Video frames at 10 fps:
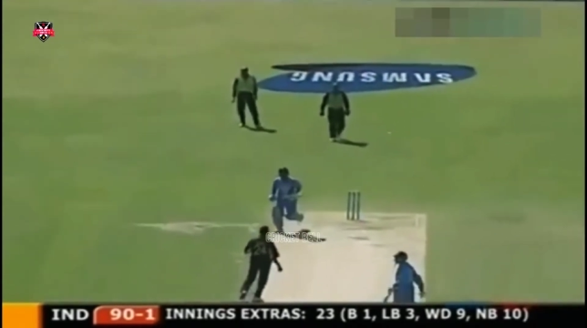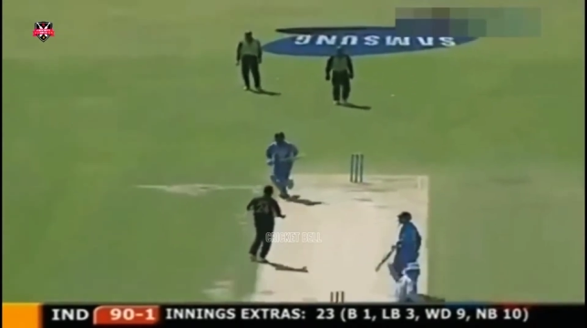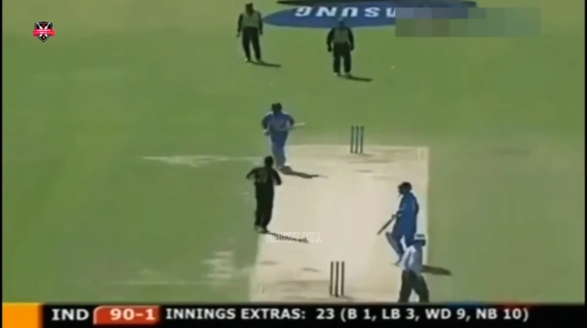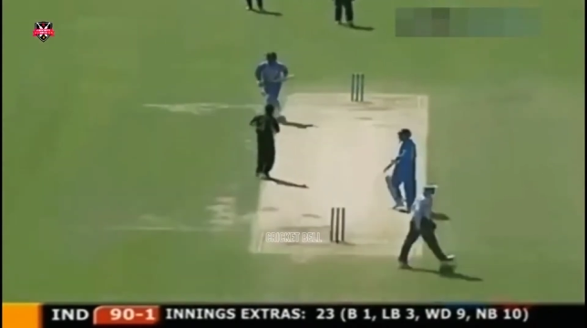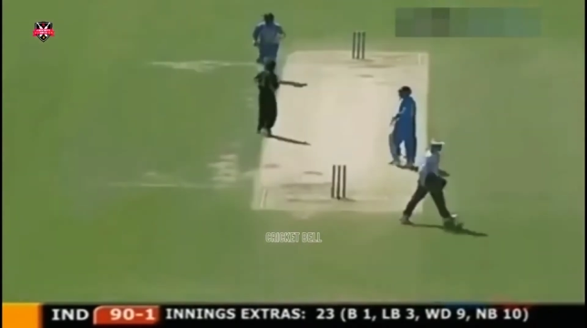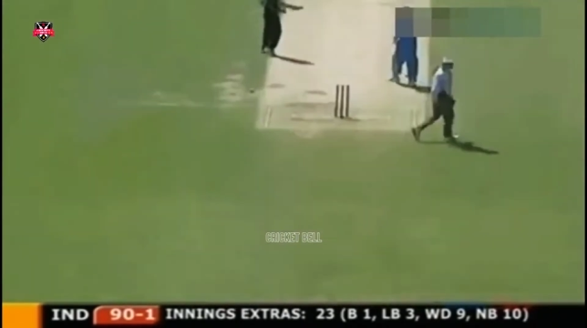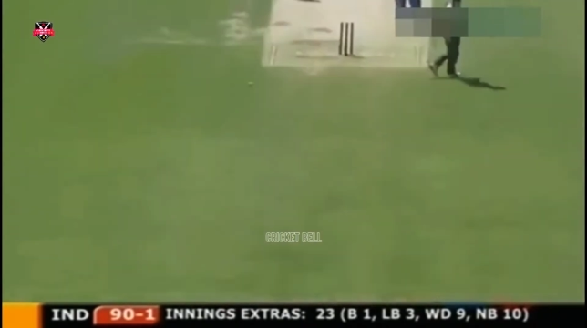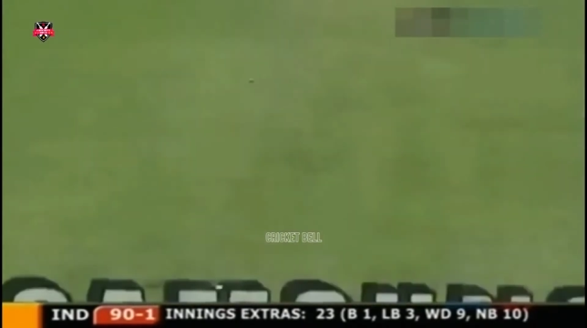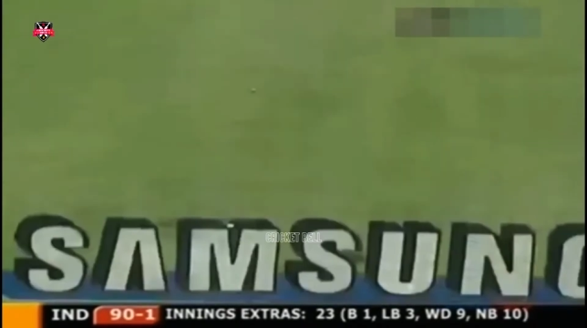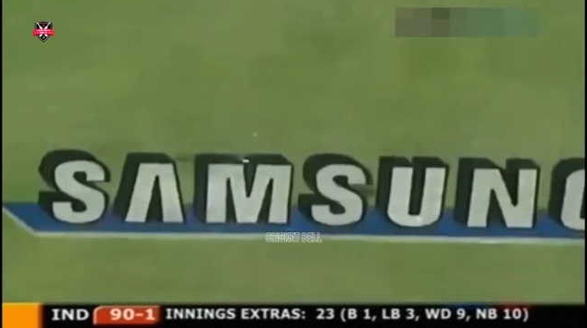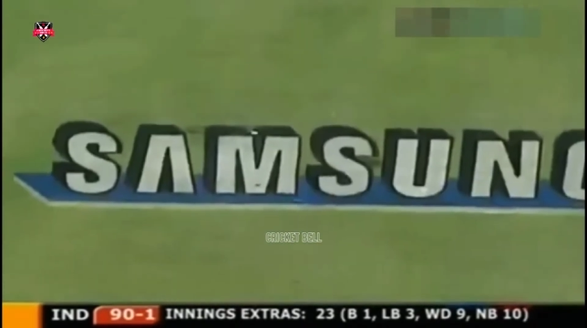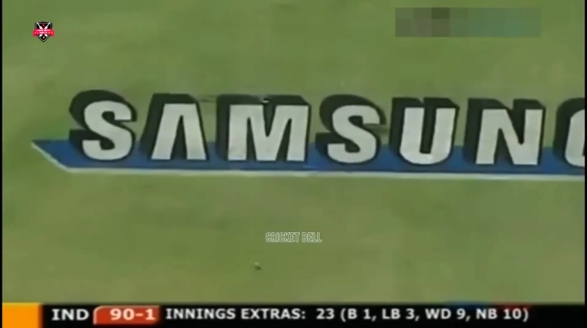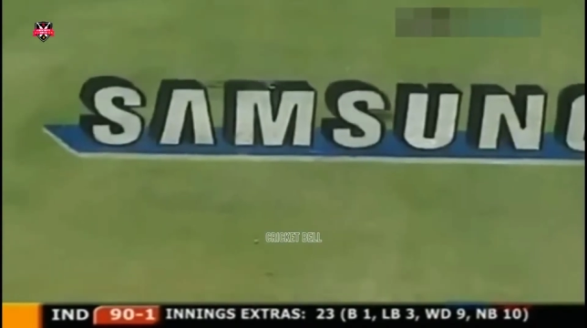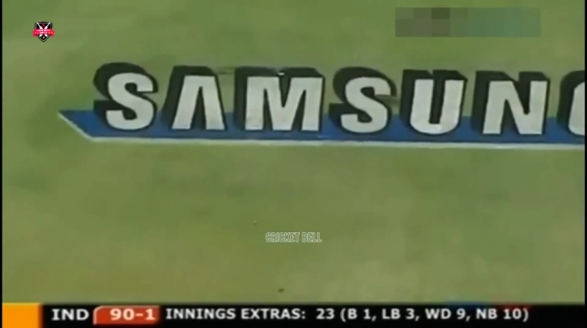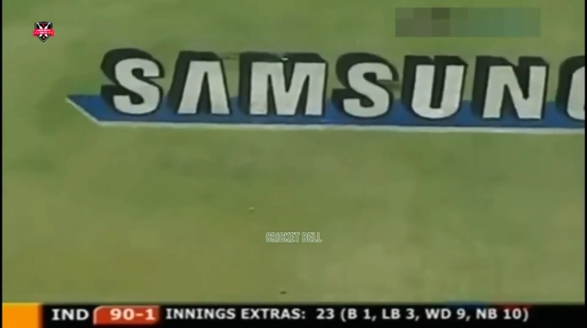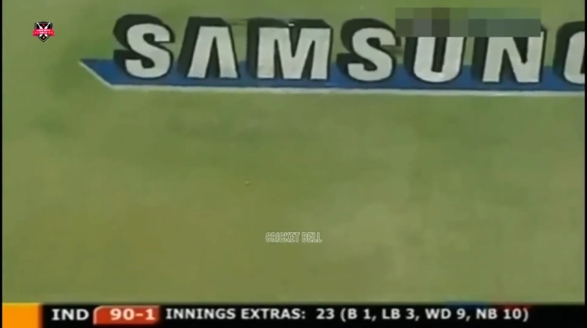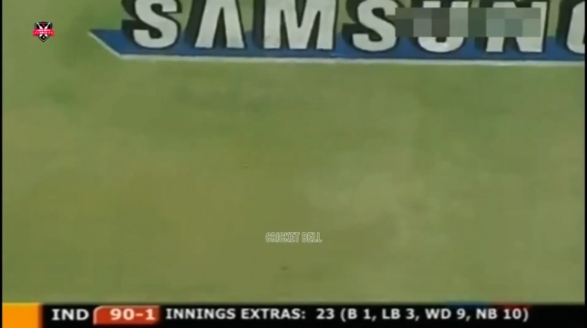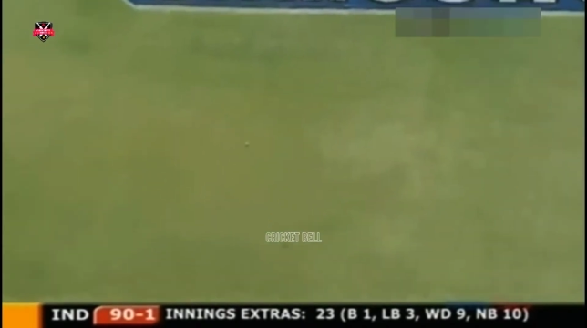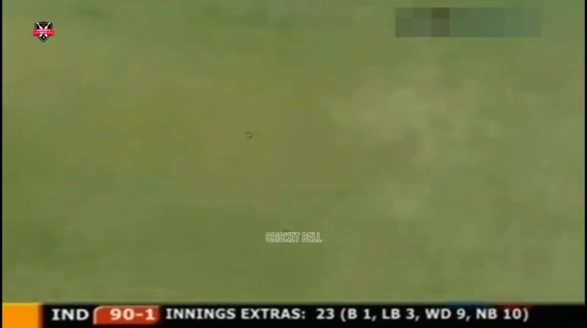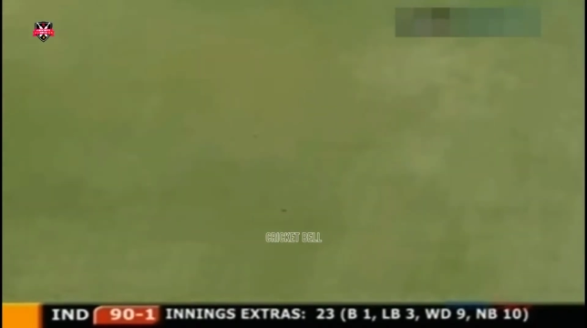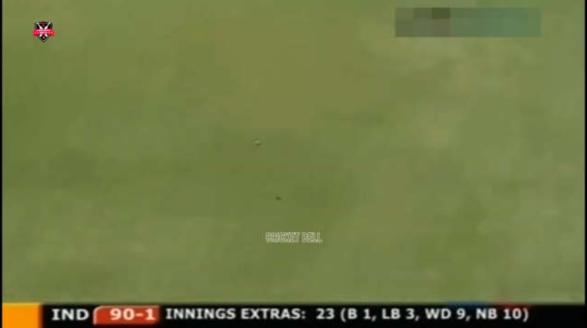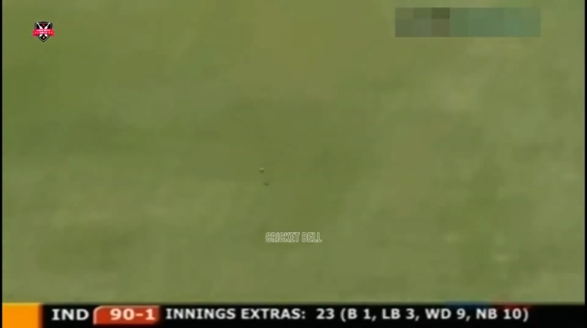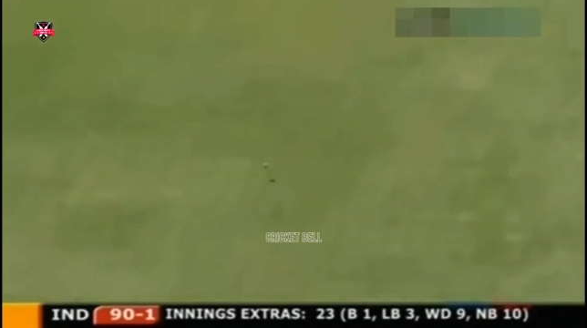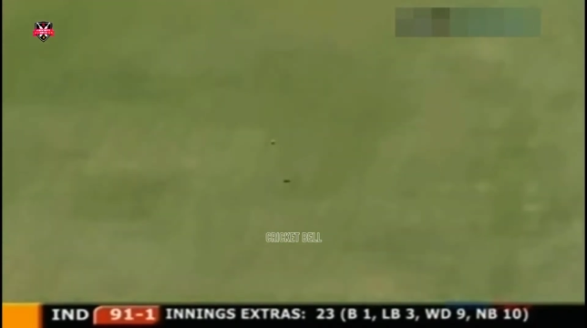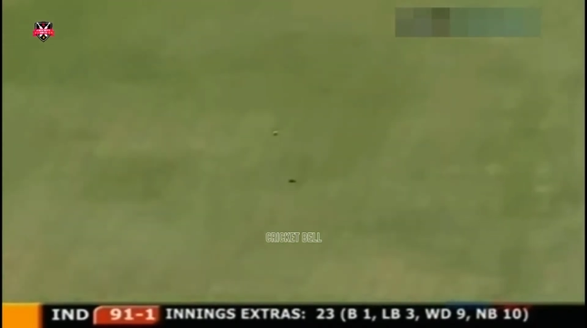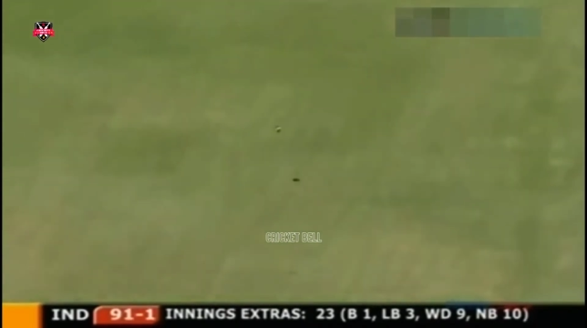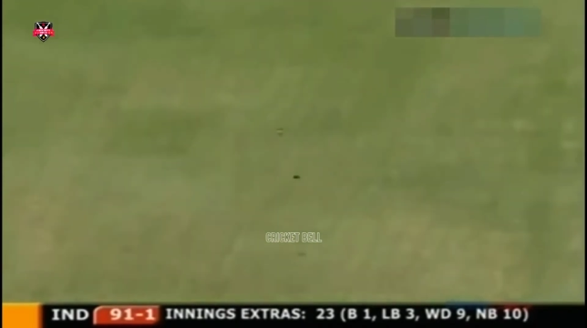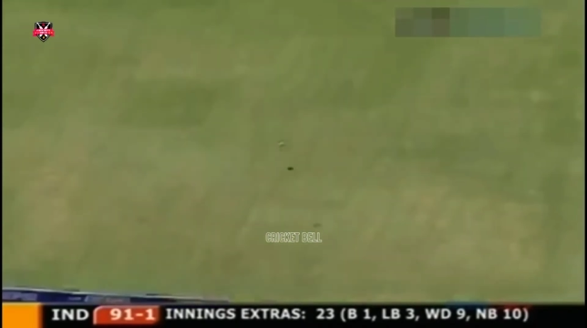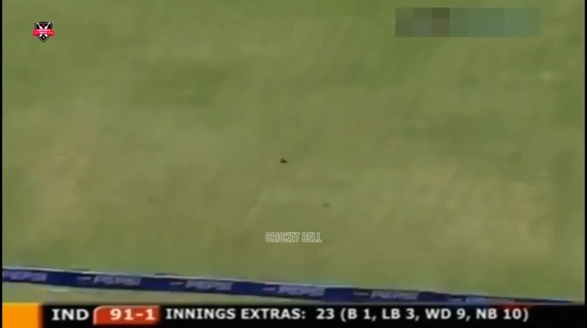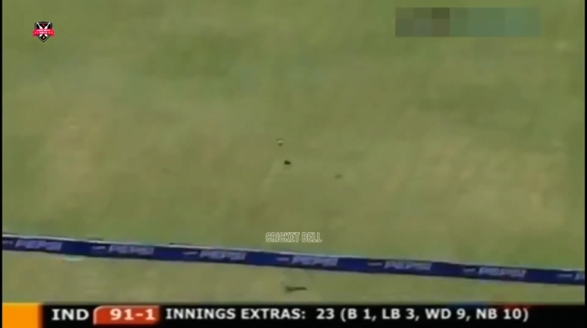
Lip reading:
No face is visible, so there are no lips to read.